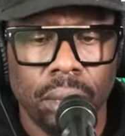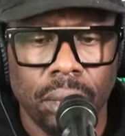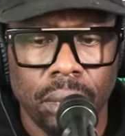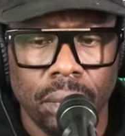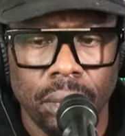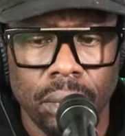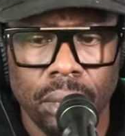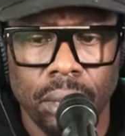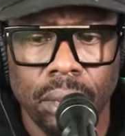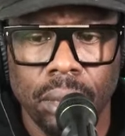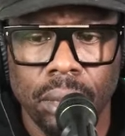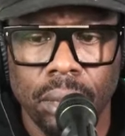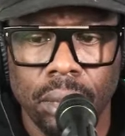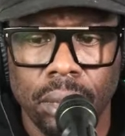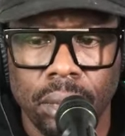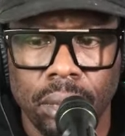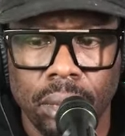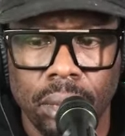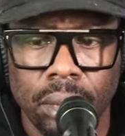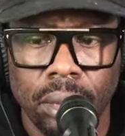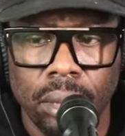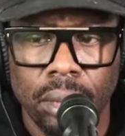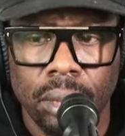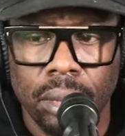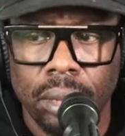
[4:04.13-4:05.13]
But yo,
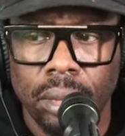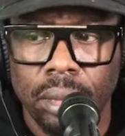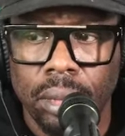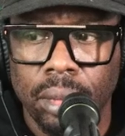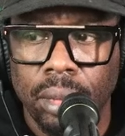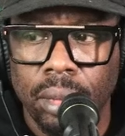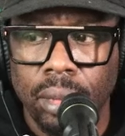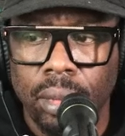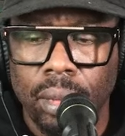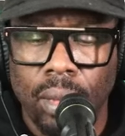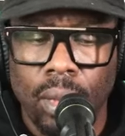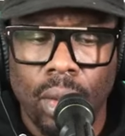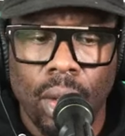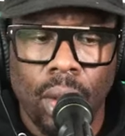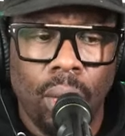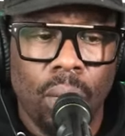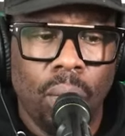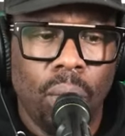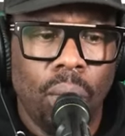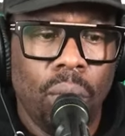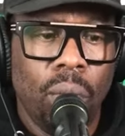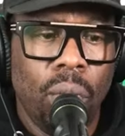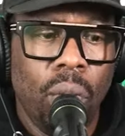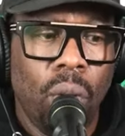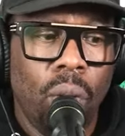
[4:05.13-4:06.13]
I'm looking for
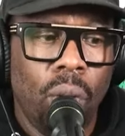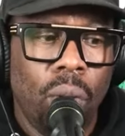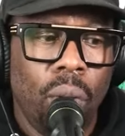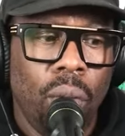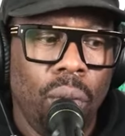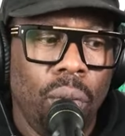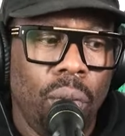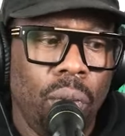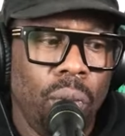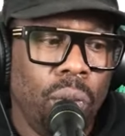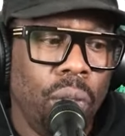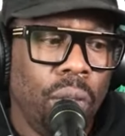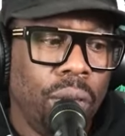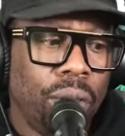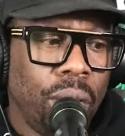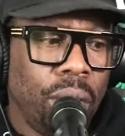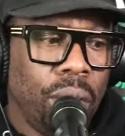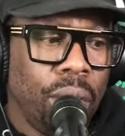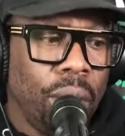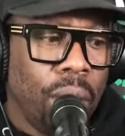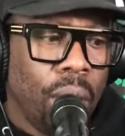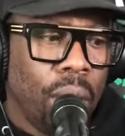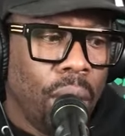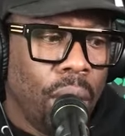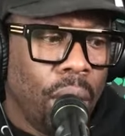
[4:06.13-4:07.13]
Balkan. Yo, these boys listen, make,
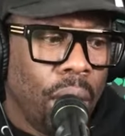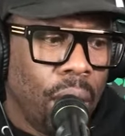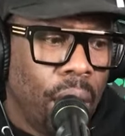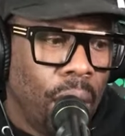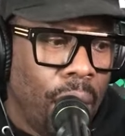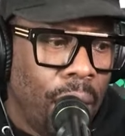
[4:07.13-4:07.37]
yo, look.